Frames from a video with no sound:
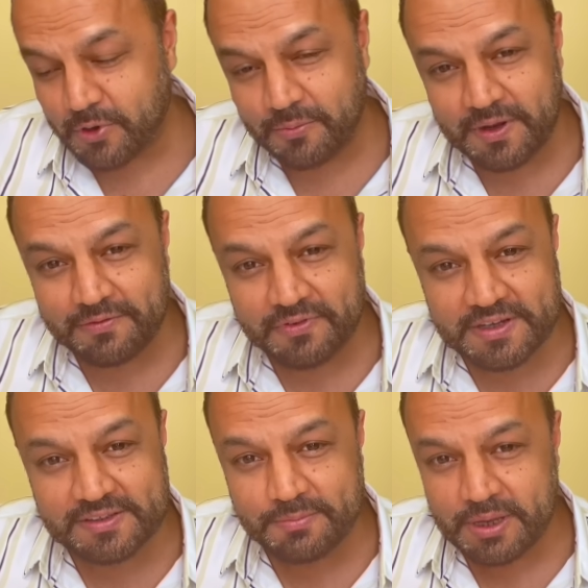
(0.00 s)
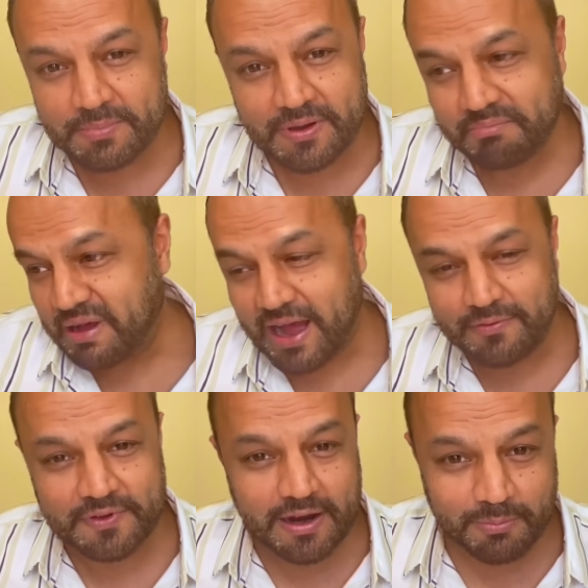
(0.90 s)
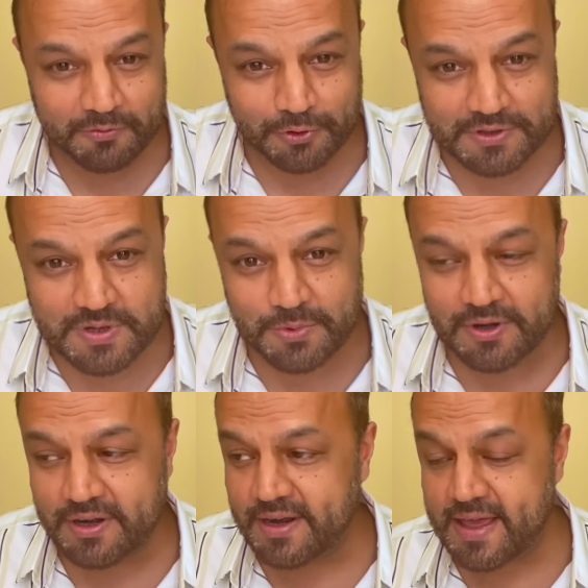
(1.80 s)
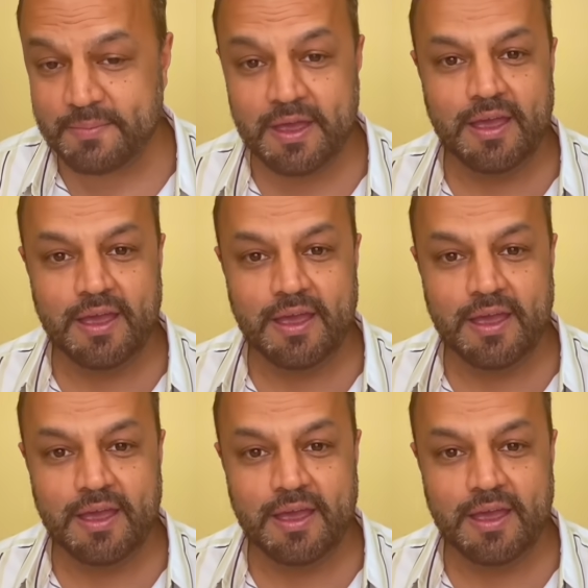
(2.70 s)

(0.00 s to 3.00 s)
probably finish the paper half an hour before the stipulated time.